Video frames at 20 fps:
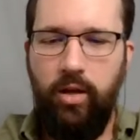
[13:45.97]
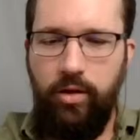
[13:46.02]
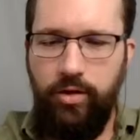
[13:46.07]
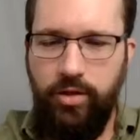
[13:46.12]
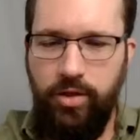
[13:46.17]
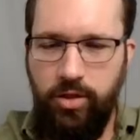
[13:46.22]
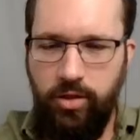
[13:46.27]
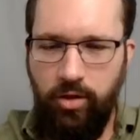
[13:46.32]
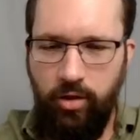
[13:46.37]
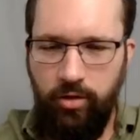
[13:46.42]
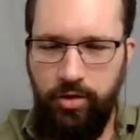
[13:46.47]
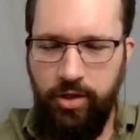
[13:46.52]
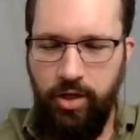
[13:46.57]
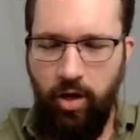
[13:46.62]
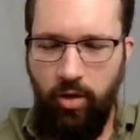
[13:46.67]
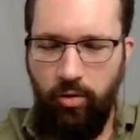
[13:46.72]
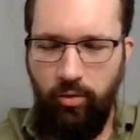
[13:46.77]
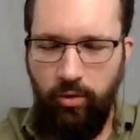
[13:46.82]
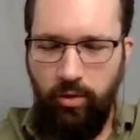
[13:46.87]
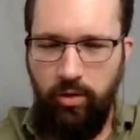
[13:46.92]

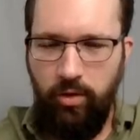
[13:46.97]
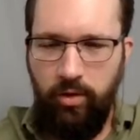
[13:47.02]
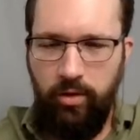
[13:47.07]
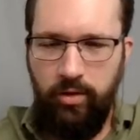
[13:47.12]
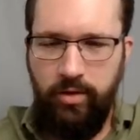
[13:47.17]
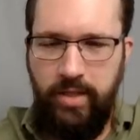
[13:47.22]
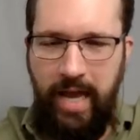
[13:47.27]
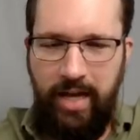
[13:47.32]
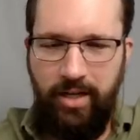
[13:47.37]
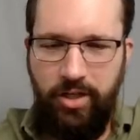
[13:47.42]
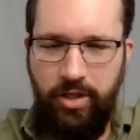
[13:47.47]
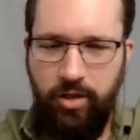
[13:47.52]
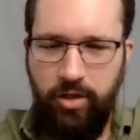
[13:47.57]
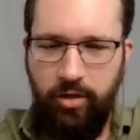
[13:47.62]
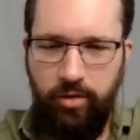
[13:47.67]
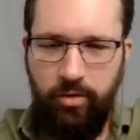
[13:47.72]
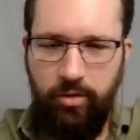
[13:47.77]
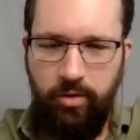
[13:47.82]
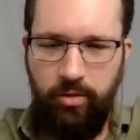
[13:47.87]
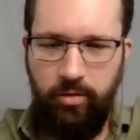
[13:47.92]
So that
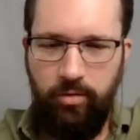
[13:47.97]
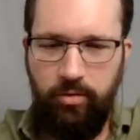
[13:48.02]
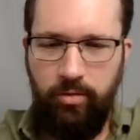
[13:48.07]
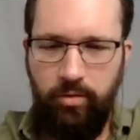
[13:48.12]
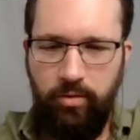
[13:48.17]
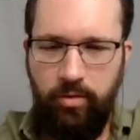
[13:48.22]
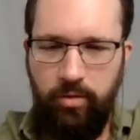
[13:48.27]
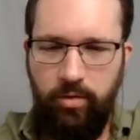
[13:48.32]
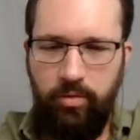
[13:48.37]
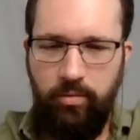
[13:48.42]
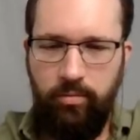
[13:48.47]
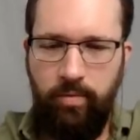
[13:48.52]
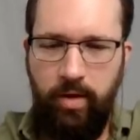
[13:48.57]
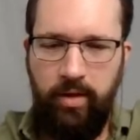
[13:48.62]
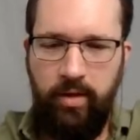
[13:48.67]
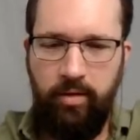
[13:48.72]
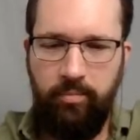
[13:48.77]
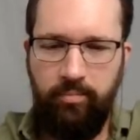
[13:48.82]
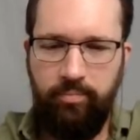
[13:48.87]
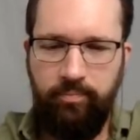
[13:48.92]
should
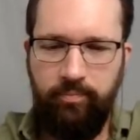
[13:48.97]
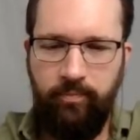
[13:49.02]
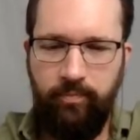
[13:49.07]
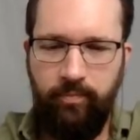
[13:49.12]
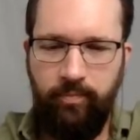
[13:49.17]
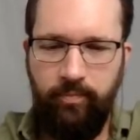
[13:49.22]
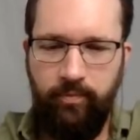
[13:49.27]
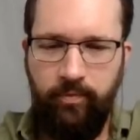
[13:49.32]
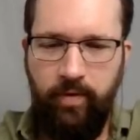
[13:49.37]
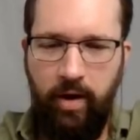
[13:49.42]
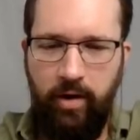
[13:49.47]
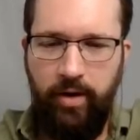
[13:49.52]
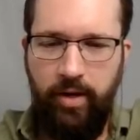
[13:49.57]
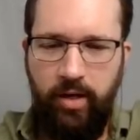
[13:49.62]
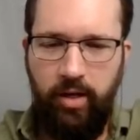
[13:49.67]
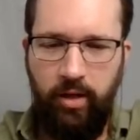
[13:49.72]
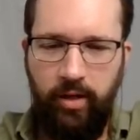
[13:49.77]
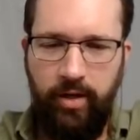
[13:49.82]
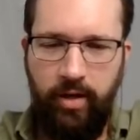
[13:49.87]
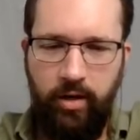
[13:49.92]
make it very
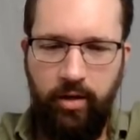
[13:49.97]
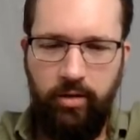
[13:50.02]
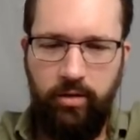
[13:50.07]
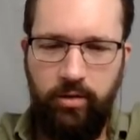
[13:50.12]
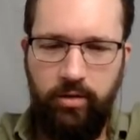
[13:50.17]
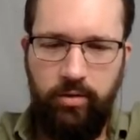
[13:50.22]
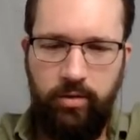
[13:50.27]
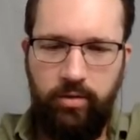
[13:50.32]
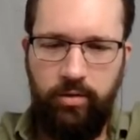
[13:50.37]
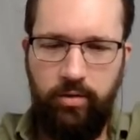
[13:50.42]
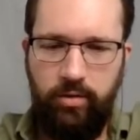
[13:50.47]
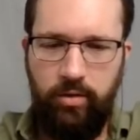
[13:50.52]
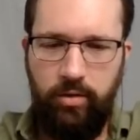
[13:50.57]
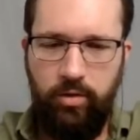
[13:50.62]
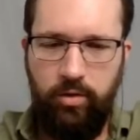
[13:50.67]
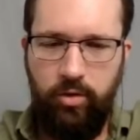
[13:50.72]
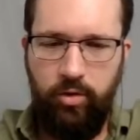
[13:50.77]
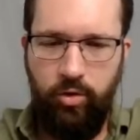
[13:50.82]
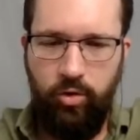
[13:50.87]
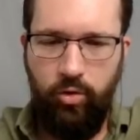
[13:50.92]
clear
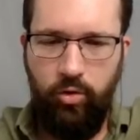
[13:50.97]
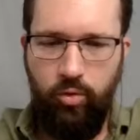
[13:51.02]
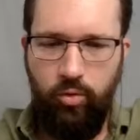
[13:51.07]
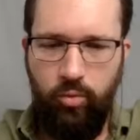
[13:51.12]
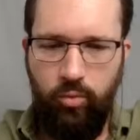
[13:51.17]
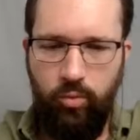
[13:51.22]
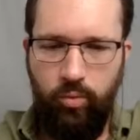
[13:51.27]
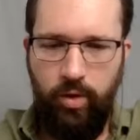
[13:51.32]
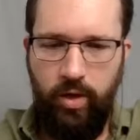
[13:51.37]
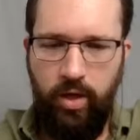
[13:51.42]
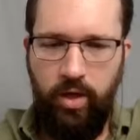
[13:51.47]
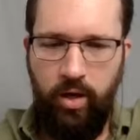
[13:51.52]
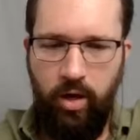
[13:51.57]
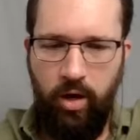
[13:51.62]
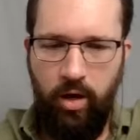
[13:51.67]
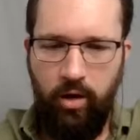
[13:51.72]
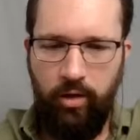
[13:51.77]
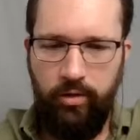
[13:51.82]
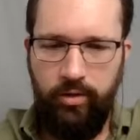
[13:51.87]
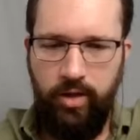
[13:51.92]
who we
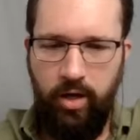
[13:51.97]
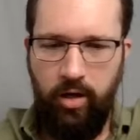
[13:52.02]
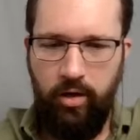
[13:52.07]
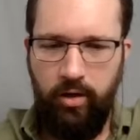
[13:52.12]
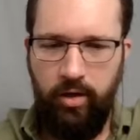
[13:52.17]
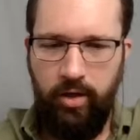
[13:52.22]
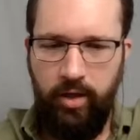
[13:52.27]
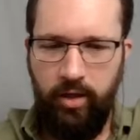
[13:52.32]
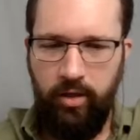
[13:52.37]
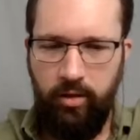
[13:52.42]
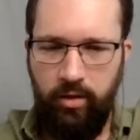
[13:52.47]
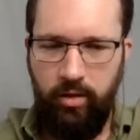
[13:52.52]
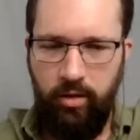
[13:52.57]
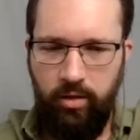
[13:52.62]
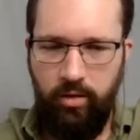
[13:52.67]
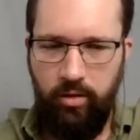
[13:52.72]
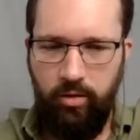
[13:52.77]
are targeting,